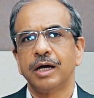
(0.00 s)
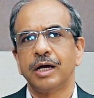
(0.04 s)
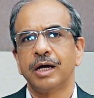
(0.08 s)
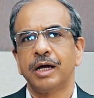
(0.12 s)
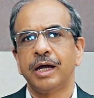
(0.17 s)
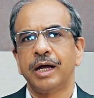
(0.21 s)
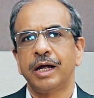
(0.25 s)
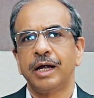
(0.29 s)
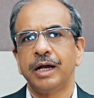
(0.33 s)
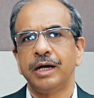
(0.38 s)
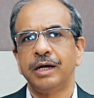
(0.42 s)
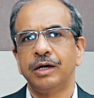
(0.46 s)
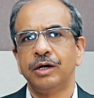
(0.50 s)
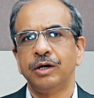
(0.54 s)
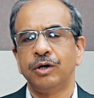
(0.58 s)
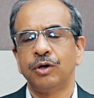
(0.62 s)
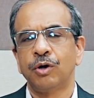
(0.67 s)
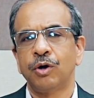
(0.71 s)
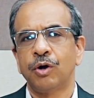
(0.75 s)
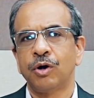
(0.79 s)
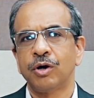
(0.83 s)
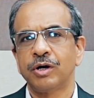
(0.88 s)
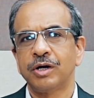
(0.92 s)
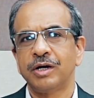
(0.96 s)

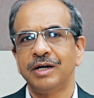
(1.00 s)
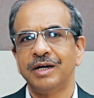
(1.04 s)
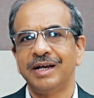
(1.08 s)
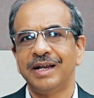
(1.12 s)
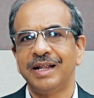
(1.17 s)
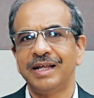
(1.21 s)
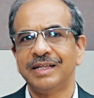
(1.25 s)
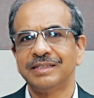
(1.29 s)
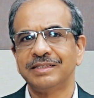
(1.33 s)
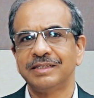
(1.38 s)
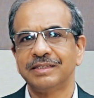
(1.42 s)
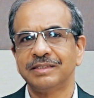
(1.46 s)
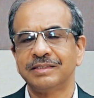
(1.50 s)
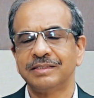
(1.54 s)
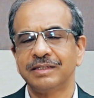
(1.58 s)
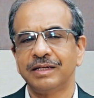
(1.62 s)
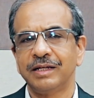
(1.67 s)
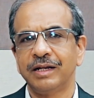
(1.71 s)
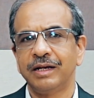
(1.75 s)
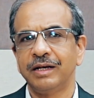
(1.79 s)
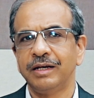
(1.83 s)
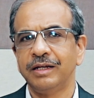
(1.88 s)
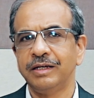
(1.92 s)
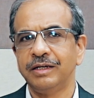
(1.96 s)
and not
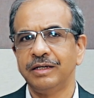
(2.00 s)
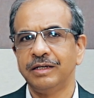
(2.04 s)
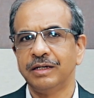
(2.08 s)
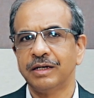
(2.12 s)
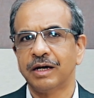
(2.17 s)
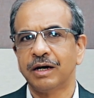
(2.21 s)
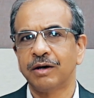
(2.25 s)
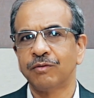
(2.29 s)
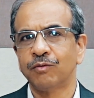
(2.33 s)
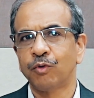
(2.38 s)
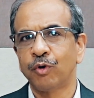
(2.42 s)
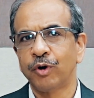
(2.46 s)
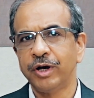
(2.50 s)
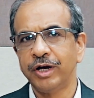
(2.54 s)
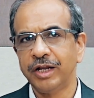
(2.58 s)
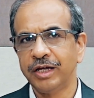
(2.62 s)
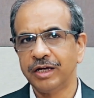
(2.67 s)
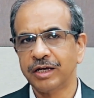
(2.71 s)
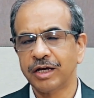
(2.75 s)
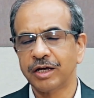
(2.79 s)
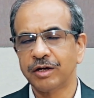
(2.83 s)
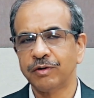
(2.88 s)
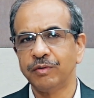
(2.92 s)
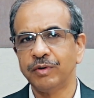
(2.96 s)
necessarily
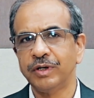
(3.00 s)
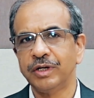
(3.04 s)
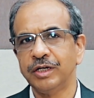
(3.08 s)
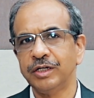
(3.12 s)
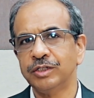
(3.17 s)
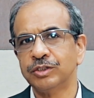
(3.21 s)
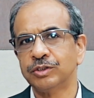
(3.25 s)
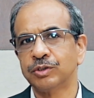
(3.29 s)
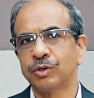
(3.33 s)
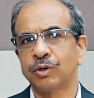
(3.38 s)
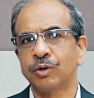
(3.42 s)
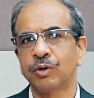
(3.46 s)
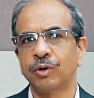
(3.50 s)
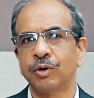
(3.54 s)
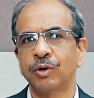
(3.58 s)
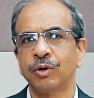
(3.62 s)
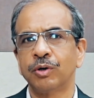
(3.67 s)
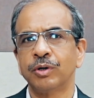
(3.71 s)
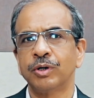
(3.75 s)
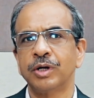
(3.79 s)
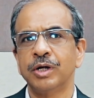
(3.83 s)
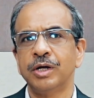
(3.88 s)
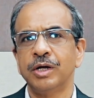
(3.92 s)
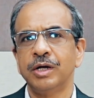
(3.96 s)
avoiding equities
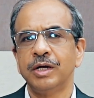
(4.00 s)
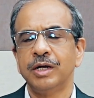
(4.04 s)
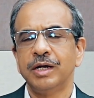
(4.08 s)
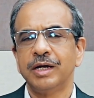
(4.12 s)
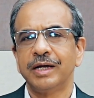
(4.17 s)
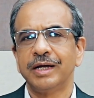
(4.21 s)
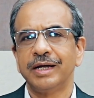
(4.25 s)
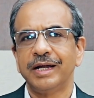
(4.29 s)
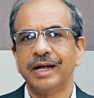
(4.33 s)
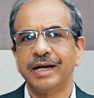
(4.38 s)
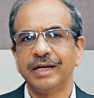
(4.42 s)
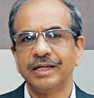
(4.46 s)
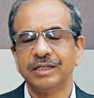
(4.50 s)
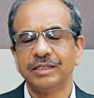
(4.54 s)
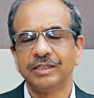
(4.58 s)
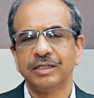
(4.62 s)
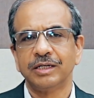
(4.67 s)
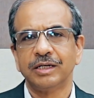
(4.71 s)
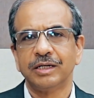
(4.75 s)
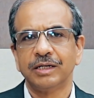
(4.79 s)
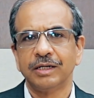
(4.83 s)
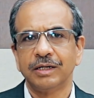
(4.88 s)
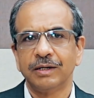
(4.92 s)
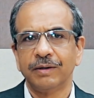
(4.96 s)
or getting